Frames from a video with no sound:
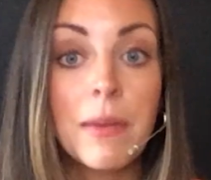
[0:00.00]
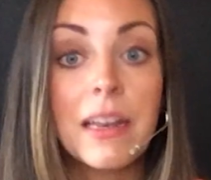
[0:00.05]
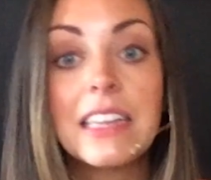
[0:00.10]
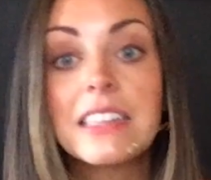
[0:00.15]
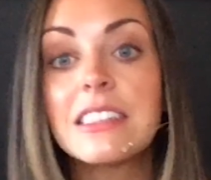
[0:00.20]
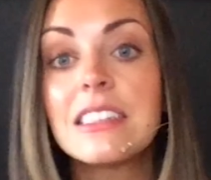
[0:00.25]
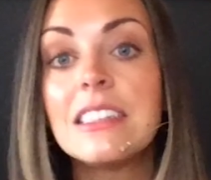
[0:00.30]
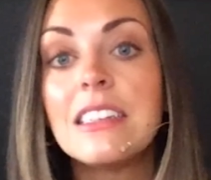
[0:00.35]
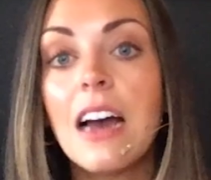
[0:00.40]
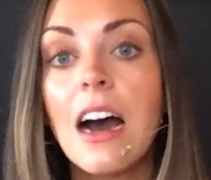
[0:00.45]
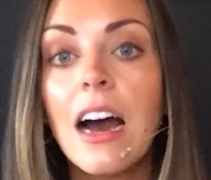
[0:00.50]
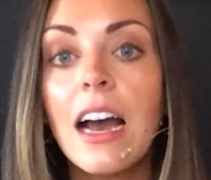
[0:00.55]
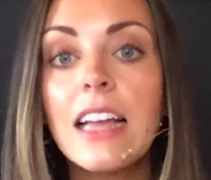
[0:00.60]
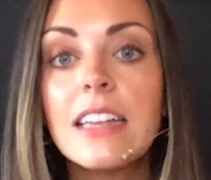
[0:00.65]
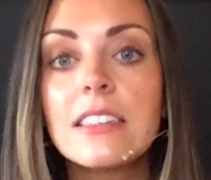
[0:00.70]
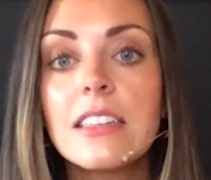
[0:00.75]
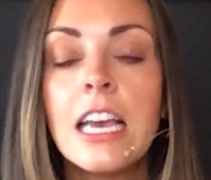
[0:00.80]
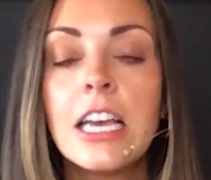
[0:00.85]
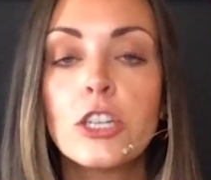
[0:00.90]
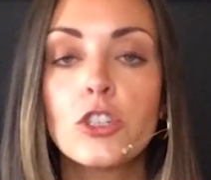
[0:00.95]
but it's
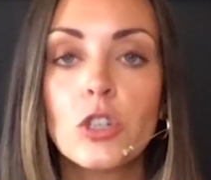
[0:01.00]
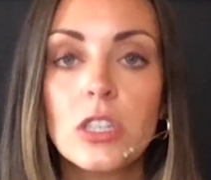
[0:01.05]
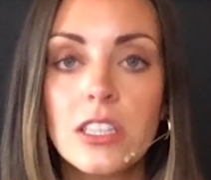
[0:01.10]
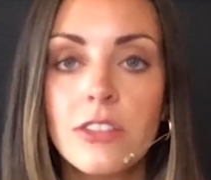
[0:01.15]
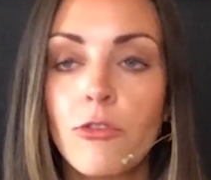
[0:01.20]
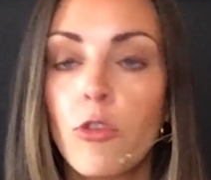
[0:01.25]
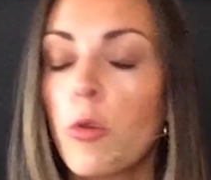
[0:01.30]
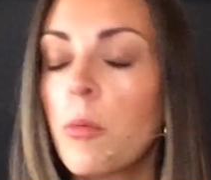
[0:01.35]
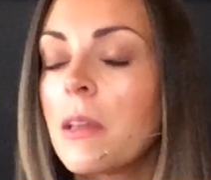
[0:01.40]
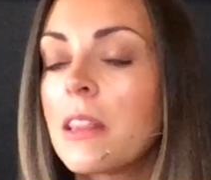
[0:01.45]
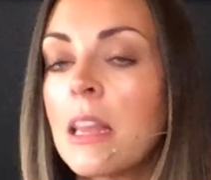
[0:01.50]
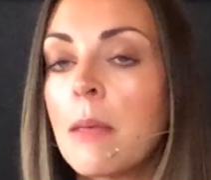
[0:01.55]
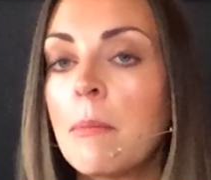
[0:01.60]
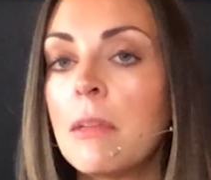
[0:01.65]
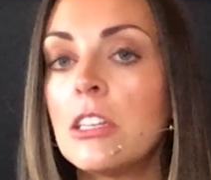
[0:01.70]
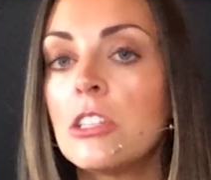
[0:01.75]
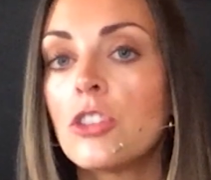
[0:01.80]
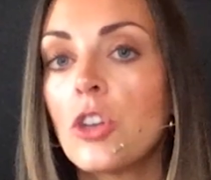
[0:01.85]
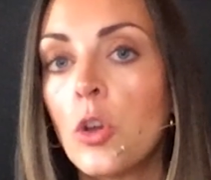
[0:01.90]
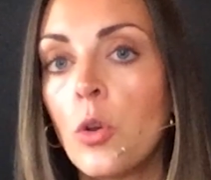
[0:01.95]
not transforming them
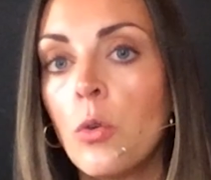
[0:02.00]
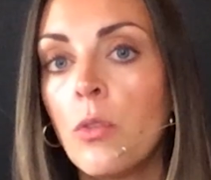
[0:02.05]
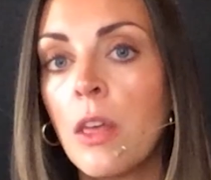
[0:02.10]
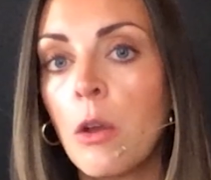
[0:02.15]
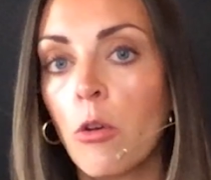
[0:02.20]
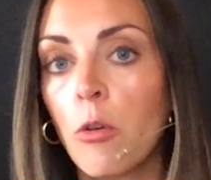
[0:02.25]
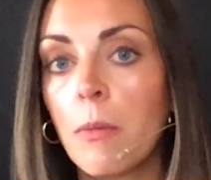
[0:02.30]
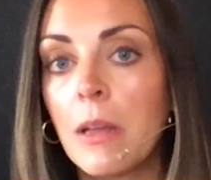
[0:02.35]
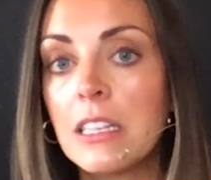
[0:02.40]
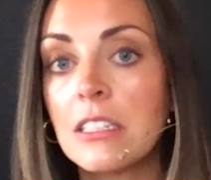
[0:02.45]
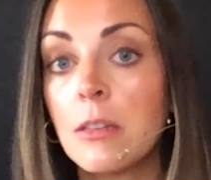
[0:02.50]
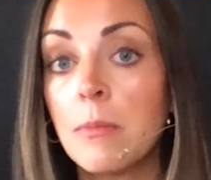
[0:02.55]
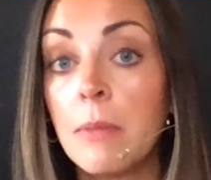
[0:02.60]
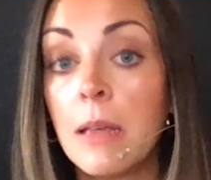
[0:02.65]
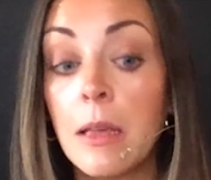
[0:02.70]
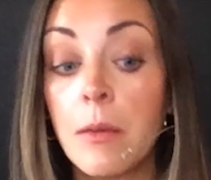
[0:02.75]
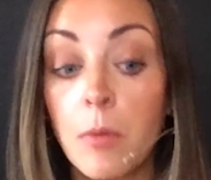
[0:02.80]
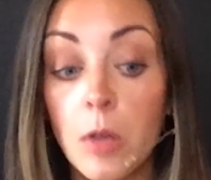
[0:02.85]
into who they were meant to be.